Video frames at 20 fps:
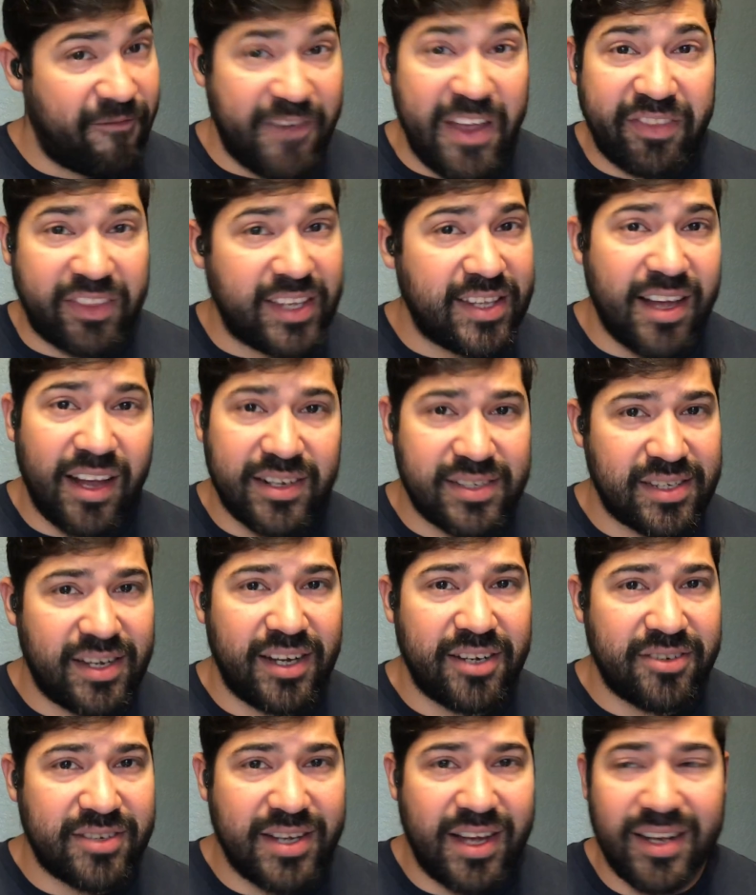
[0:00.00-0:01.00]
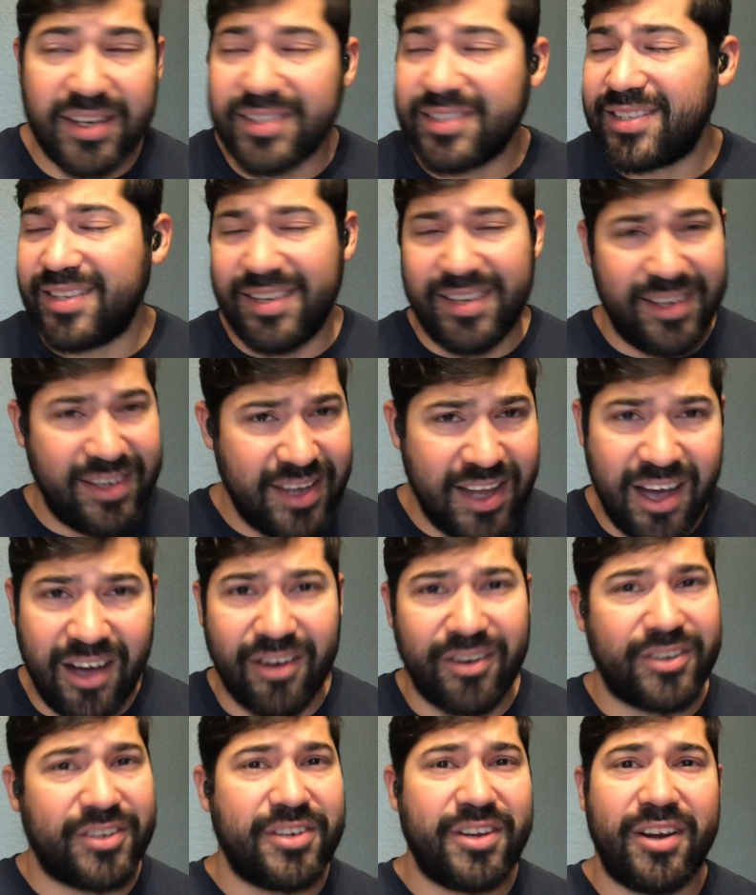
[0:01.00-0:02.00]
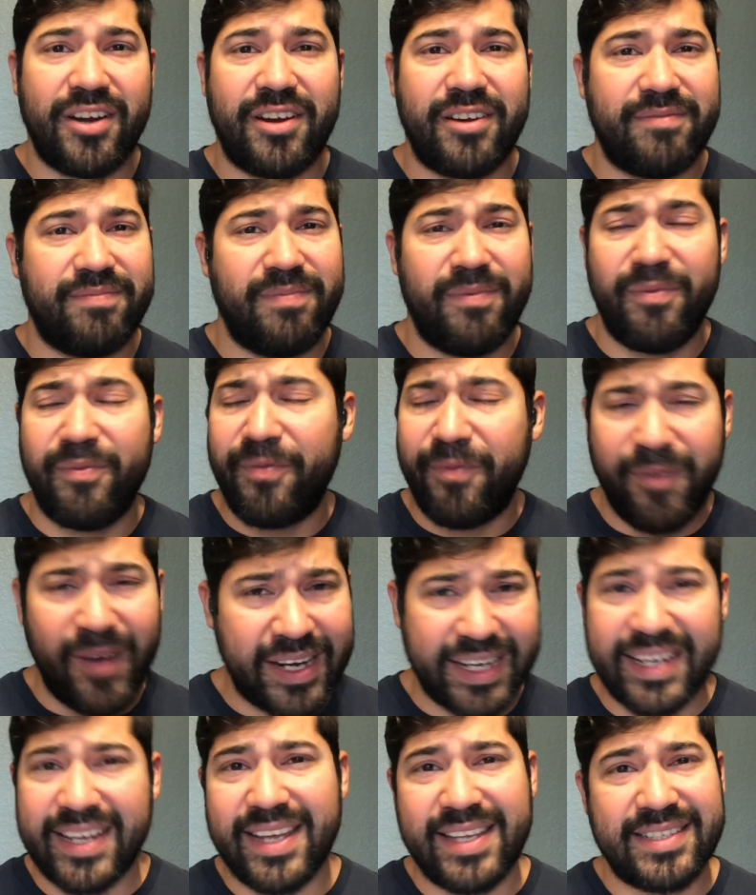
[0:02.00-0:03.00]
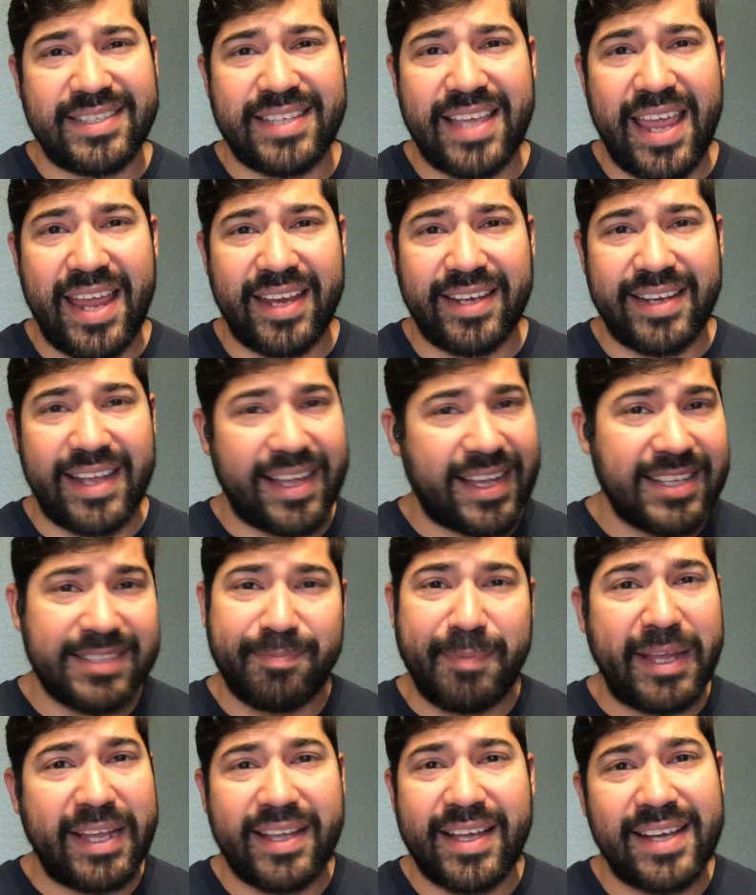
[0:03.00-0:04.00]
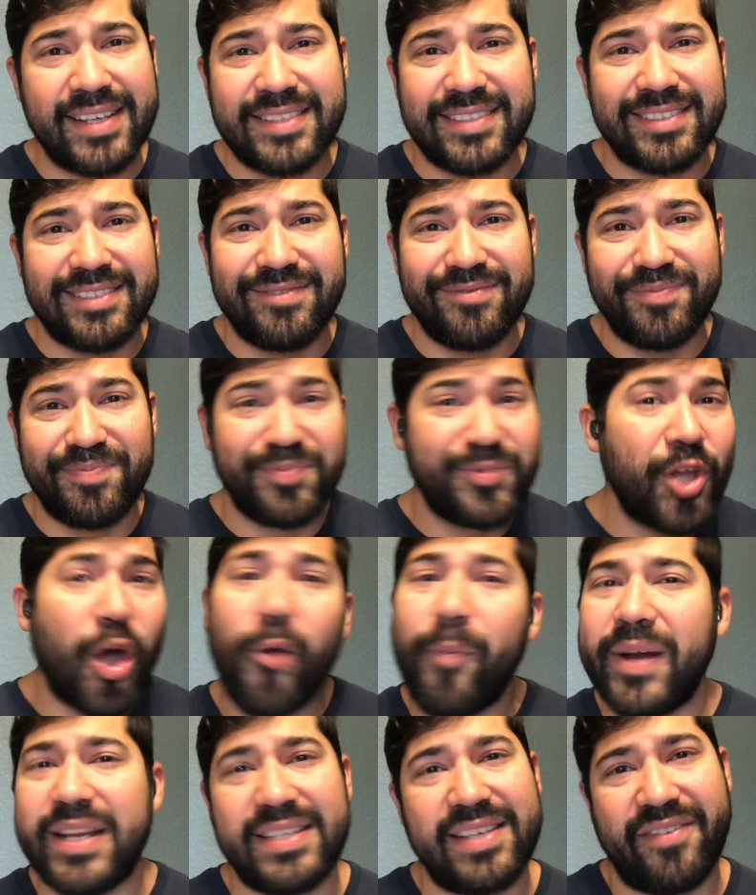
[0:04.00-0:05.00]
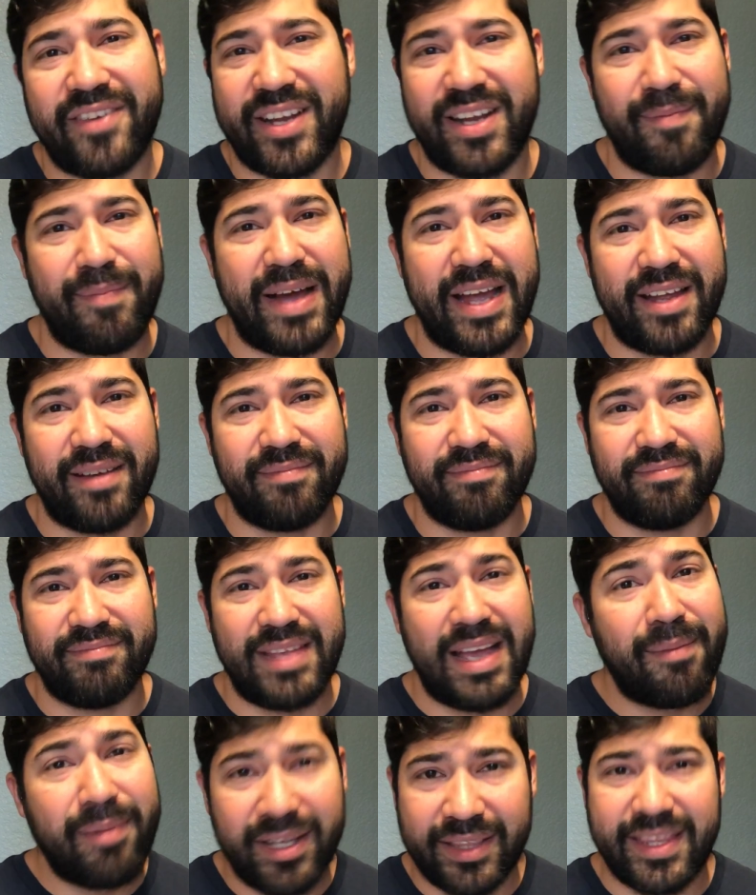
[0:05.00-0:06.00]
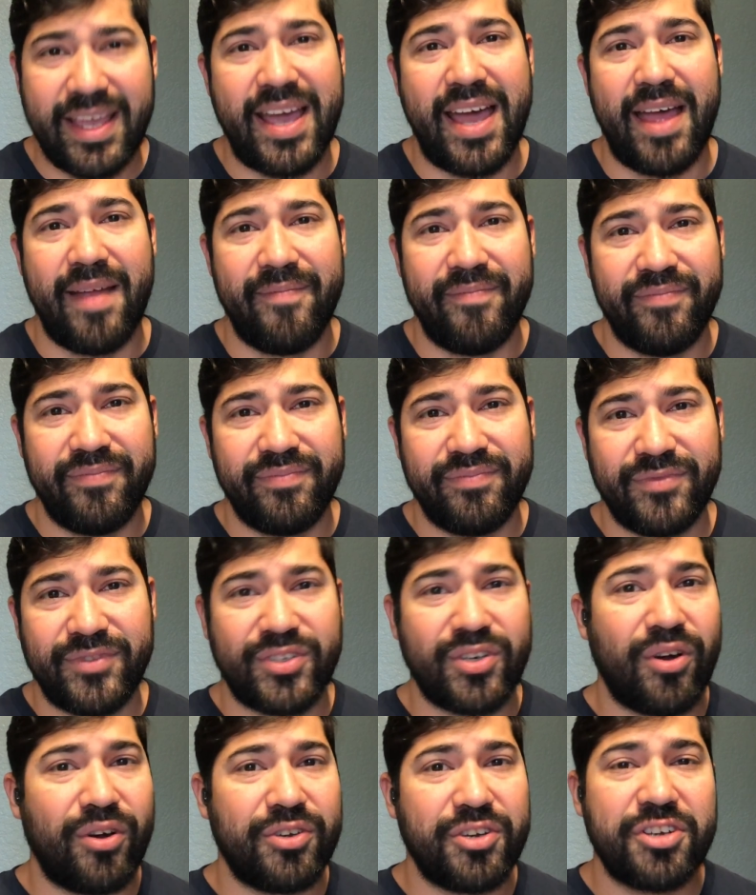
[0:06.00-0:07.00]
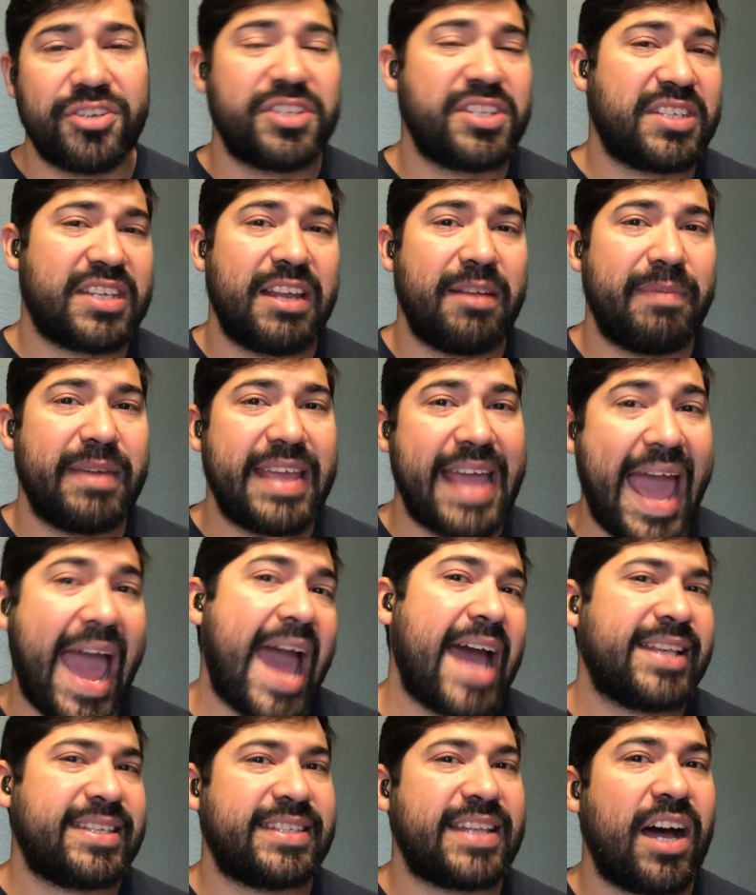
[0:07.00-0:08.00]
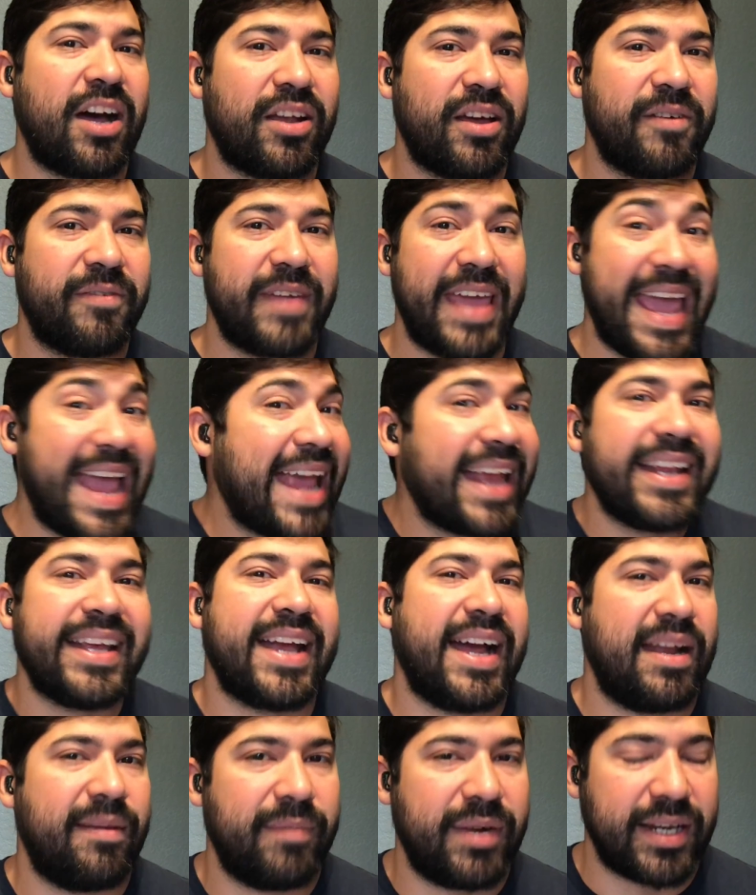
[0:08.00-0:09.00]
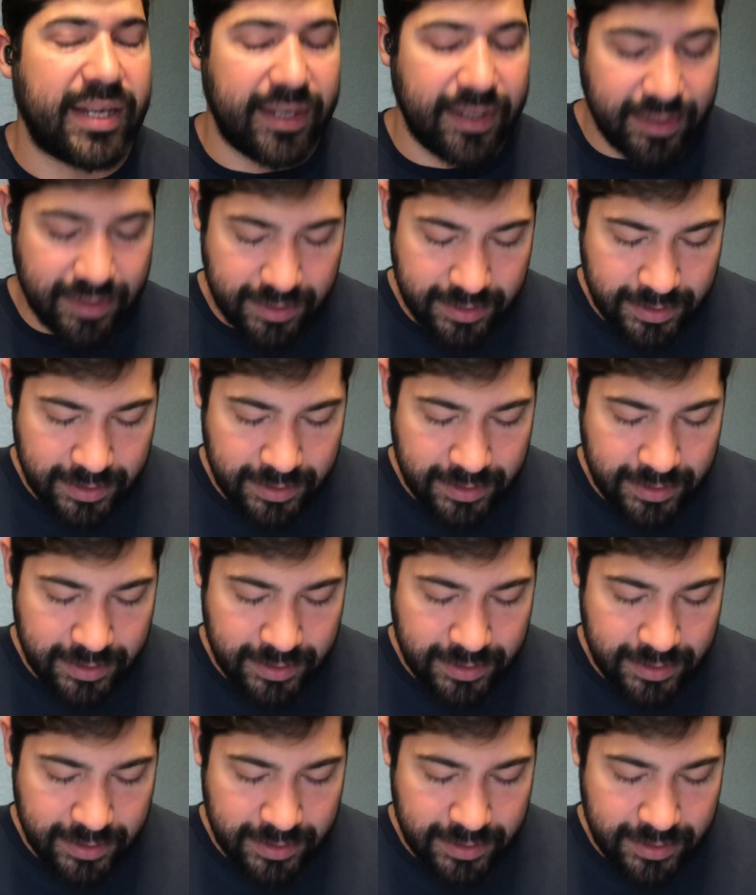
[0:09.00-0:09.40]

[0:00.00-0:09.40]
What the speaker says: $50, $100? No, you're fucking insane. Because nobody's ever gonna buy it. How about that? So you're just gonna be asked out of any kind of money.